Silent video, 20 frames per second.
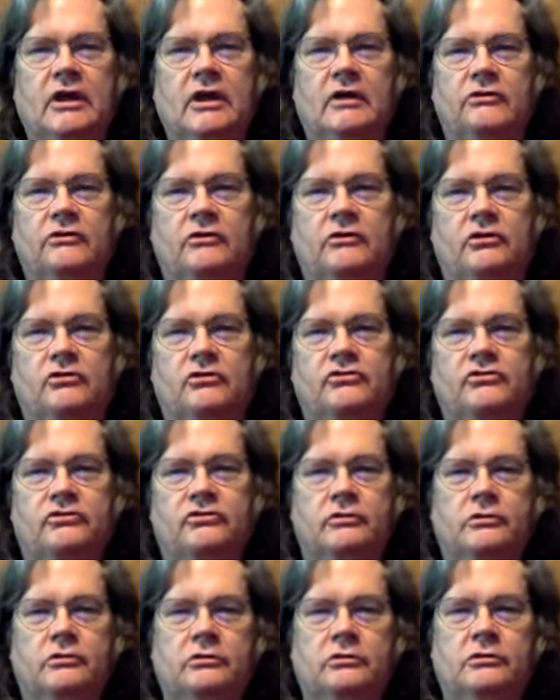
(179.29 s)
There's
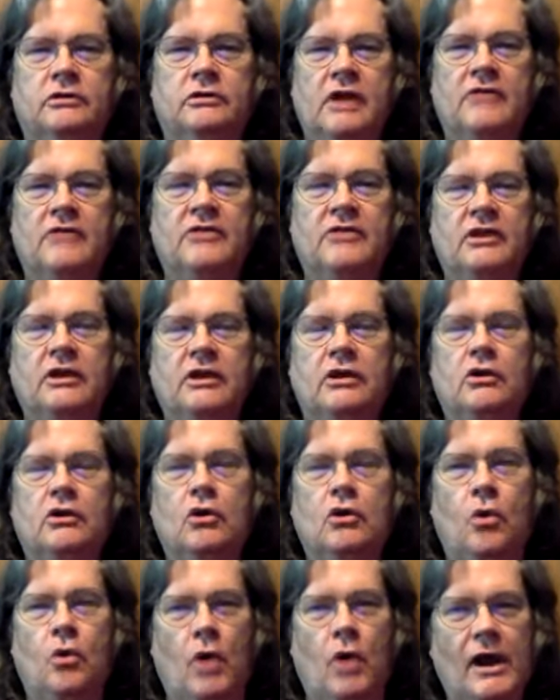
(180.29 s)
nothing
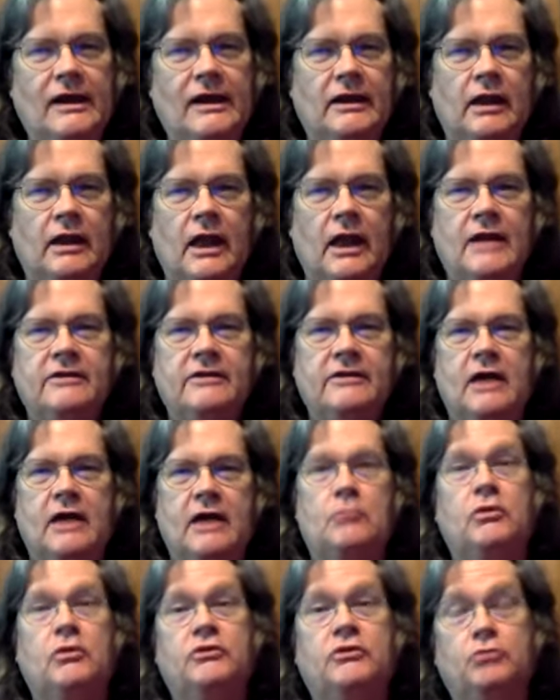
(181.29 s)
quite like that,
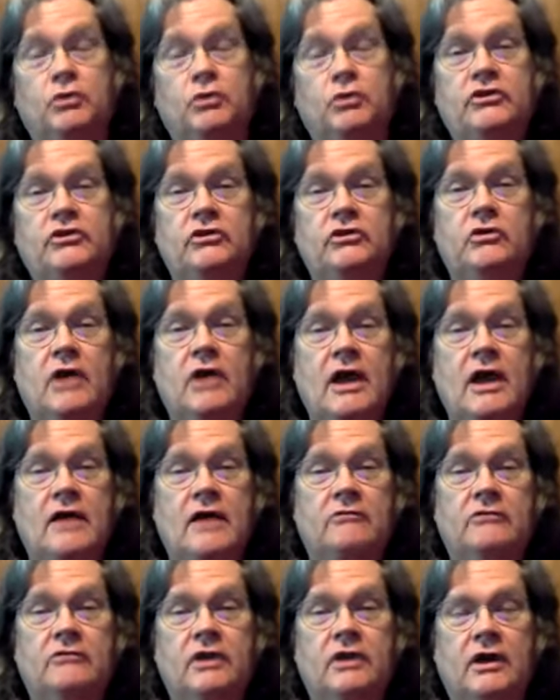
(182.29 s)
but we do have
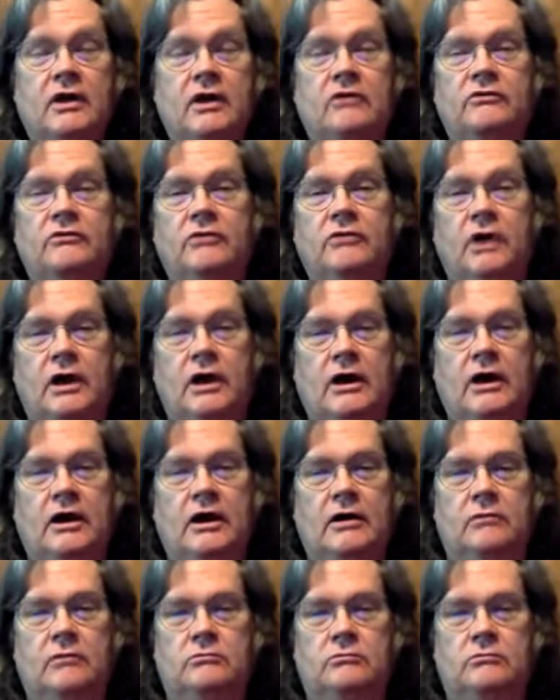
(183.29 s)
um,